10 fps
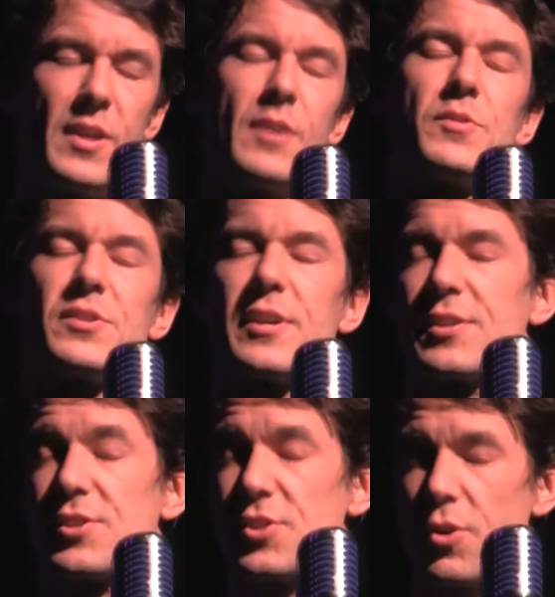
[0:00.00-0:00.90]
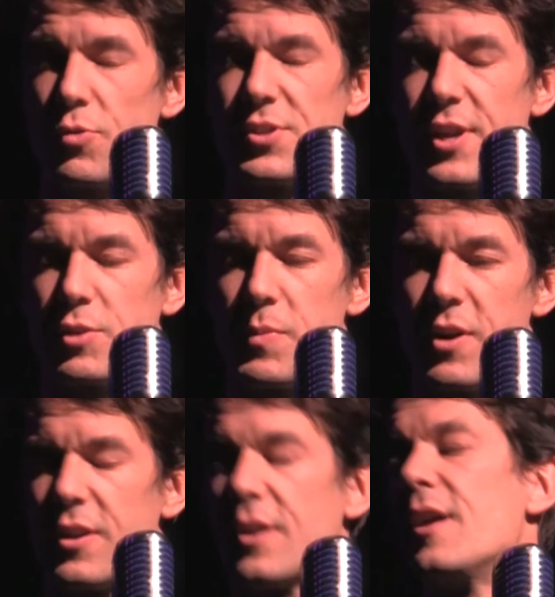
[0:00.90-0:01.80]
and I was like so psyched
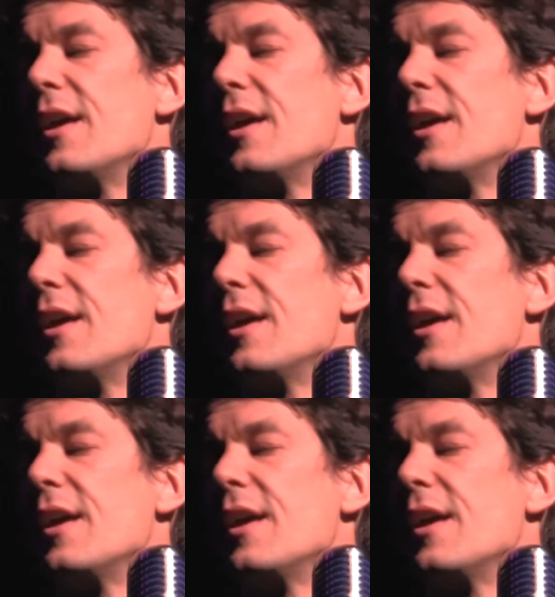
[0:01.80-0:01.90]
about it.